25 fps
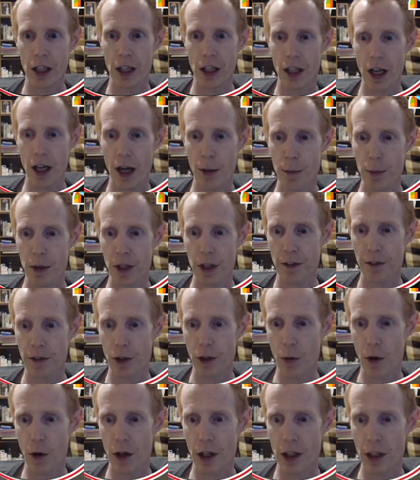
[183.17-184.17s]
it up, and if
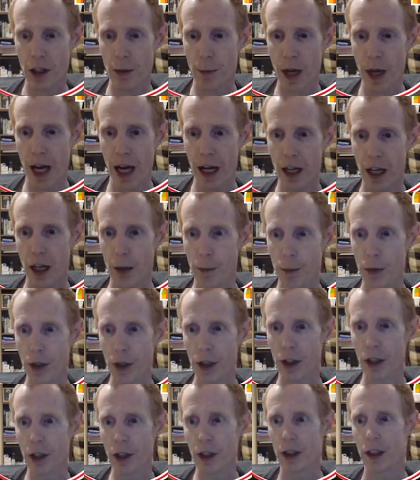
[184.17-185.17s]
you wanted to pack up
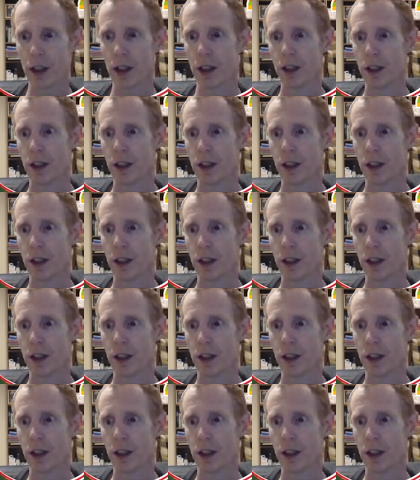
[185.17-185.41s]
your